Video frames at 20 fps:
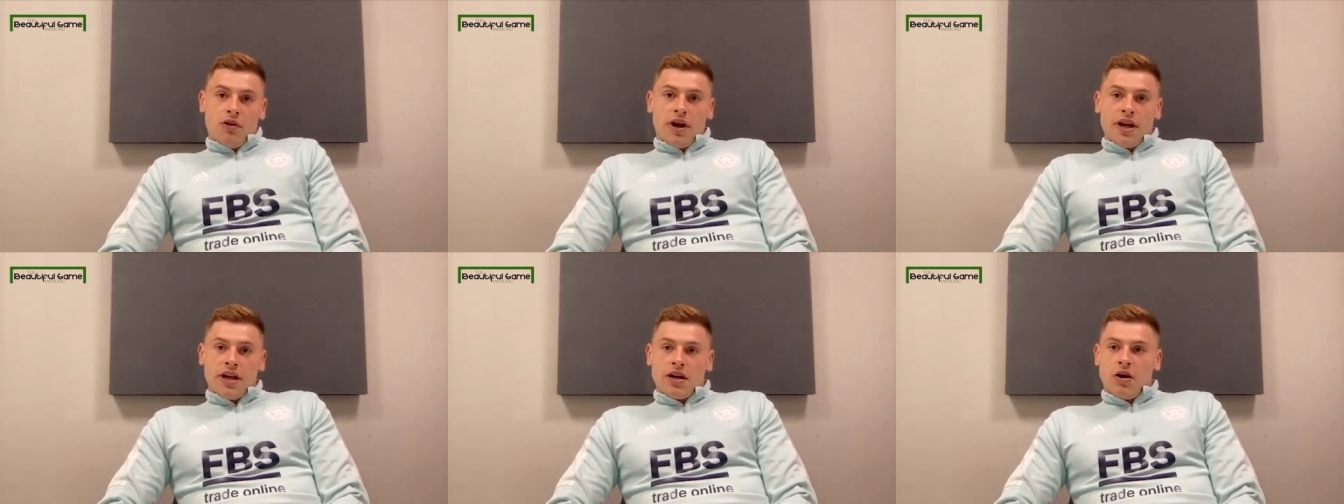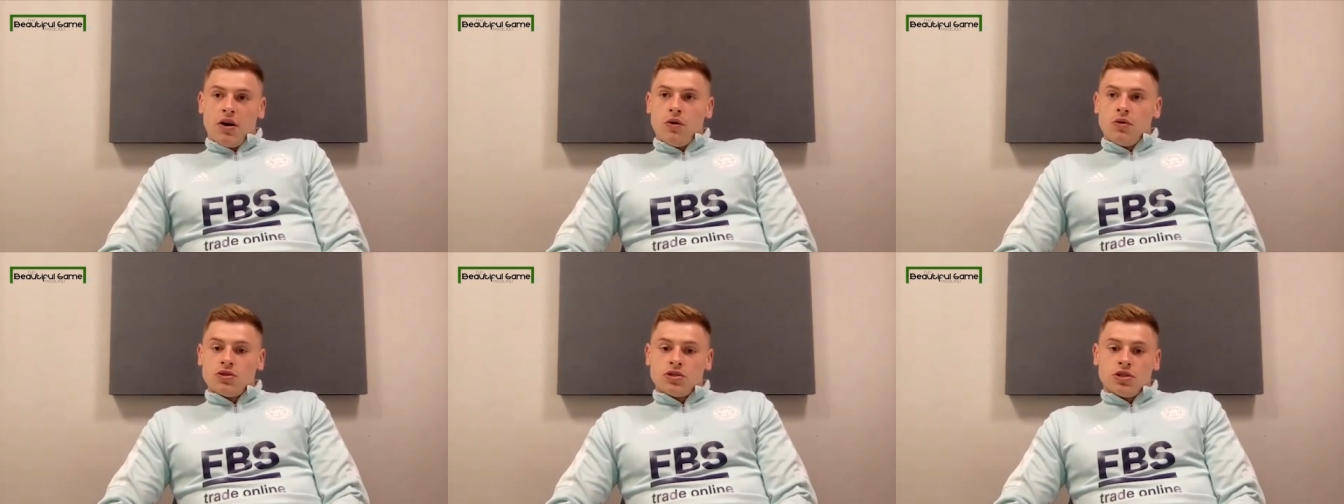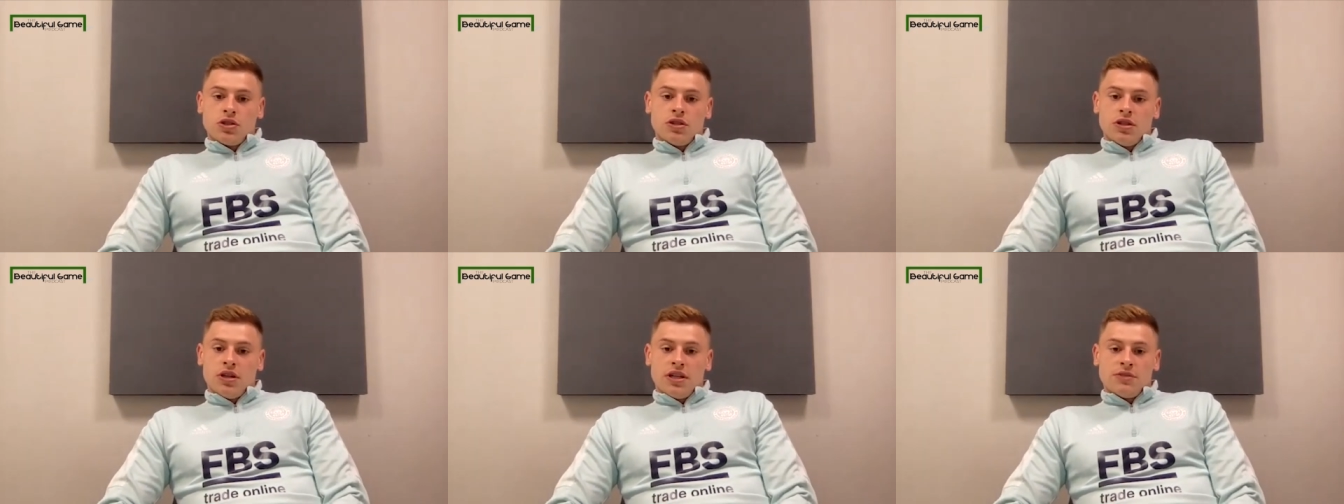great
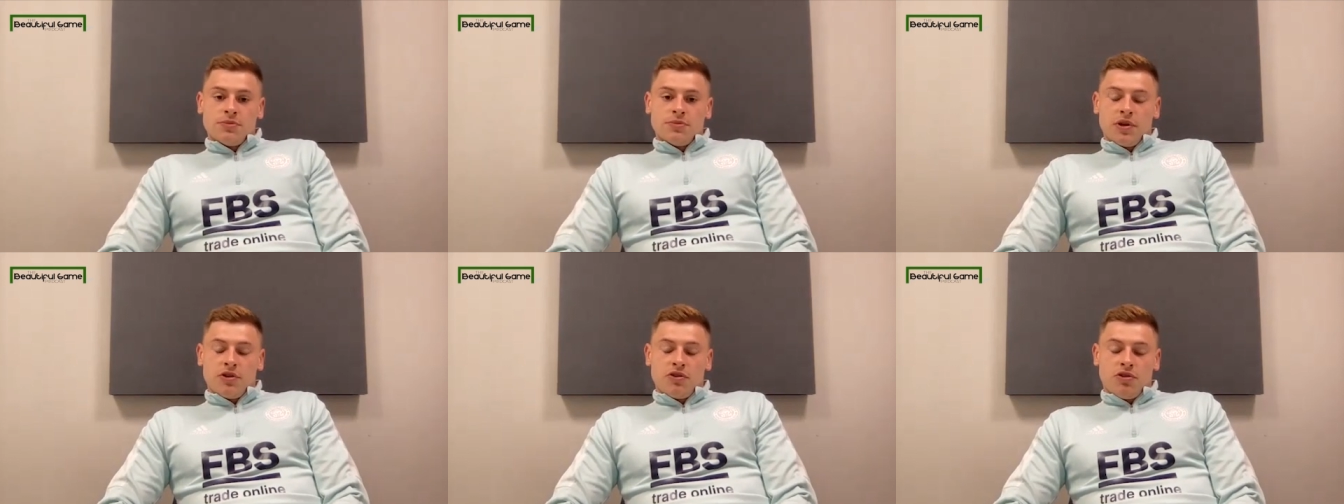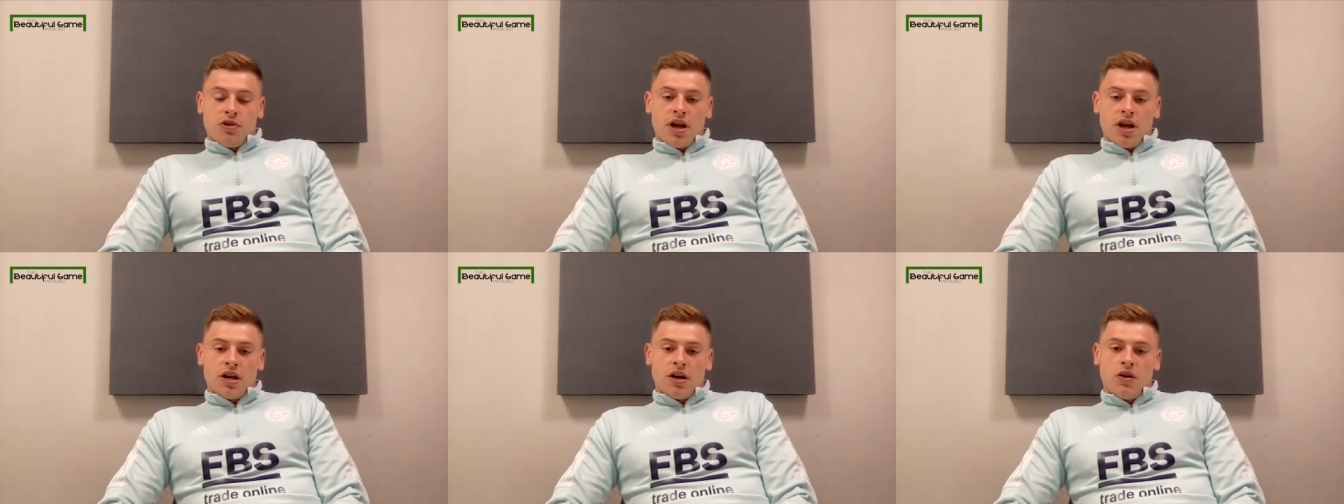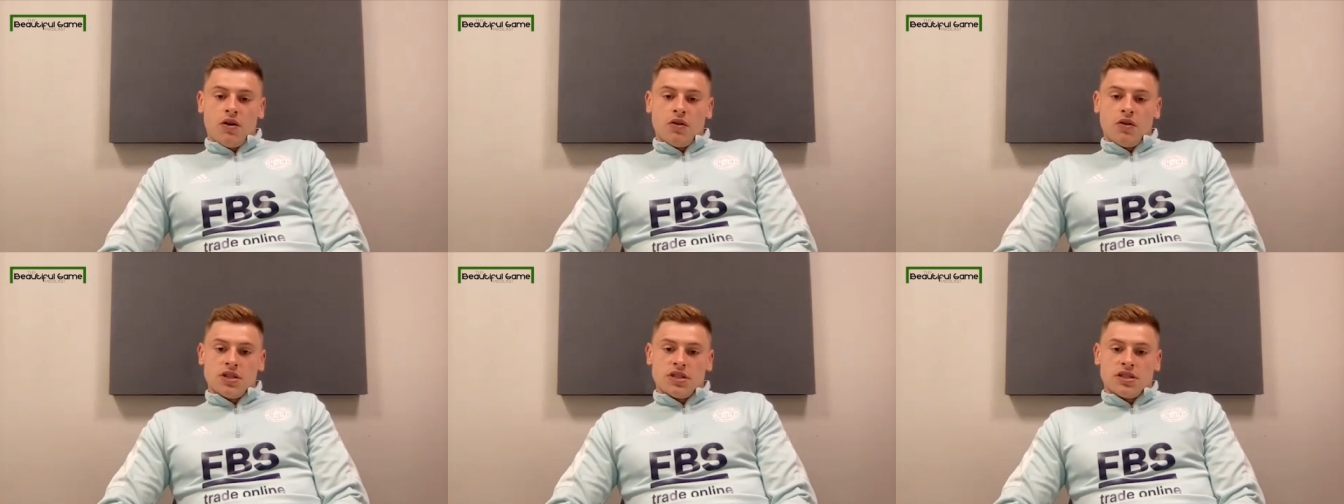goals, and he's been
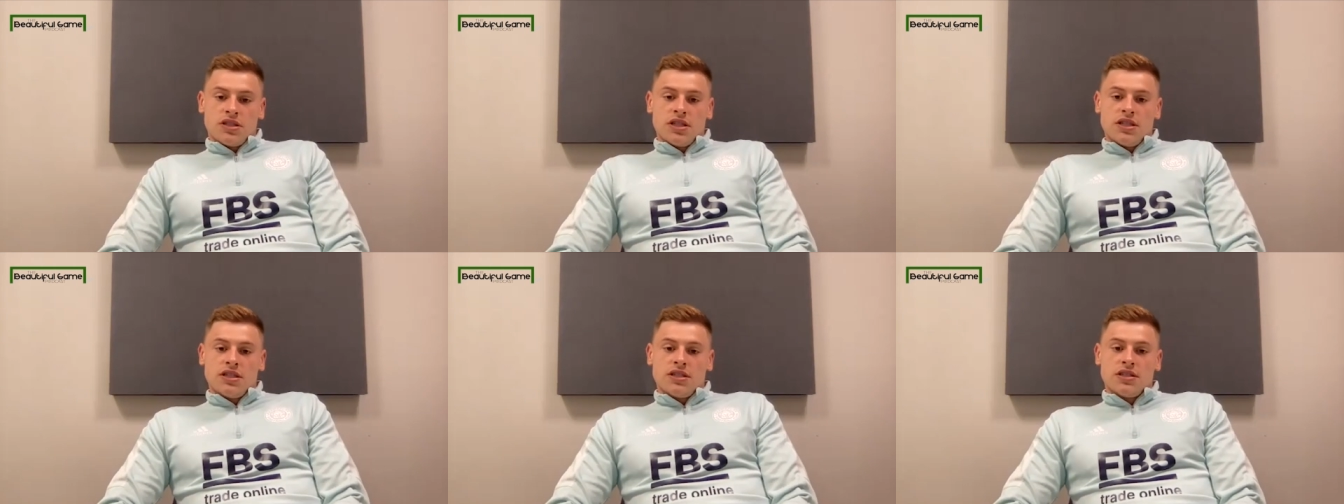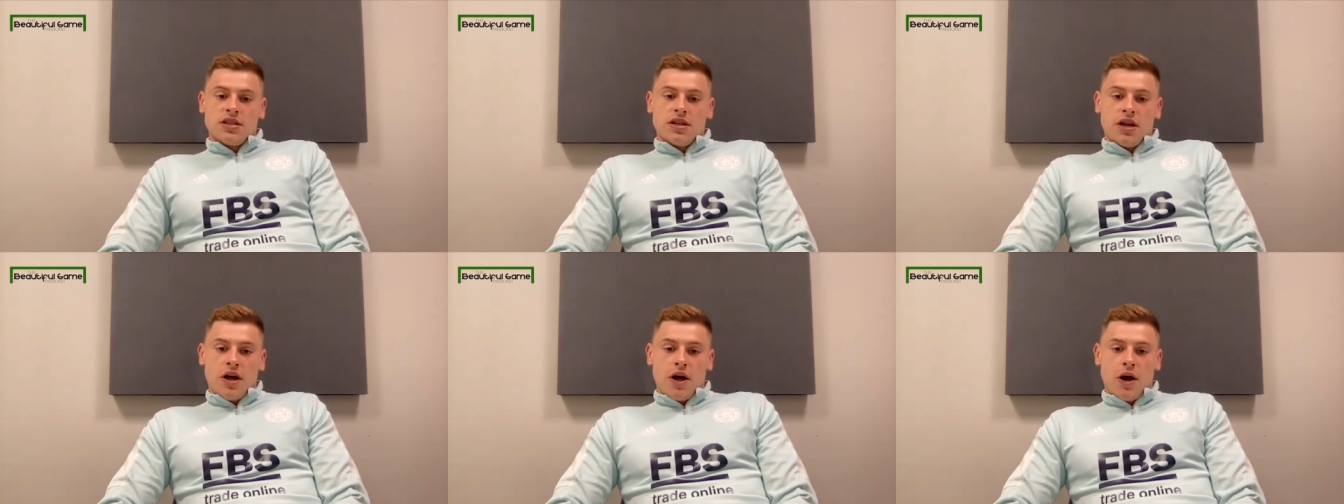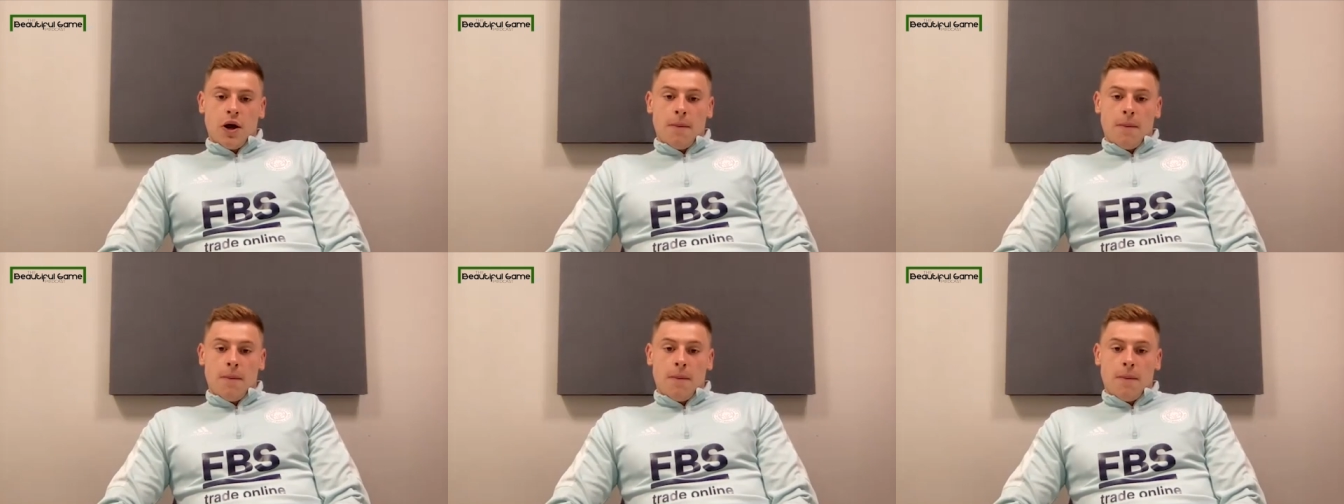creating a lot this season.